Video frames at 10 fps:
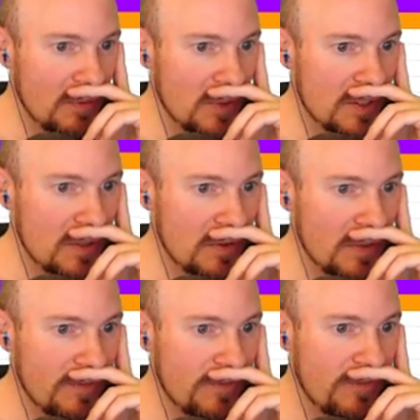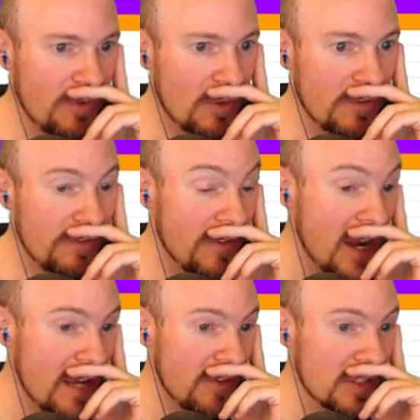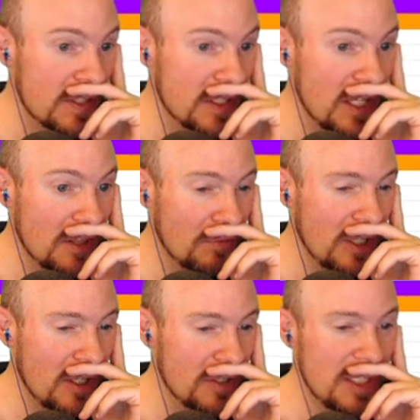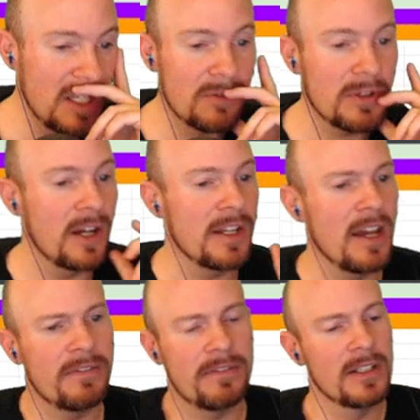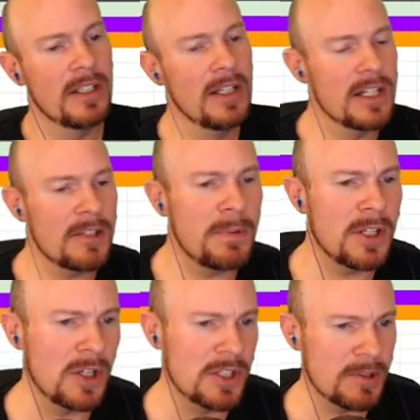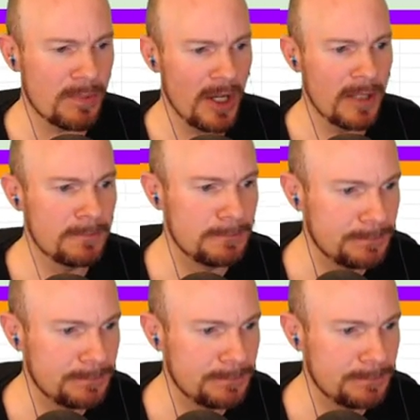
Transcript: One, two, three, four, five on C. Three on D. Three on F. It's a pretty good spread.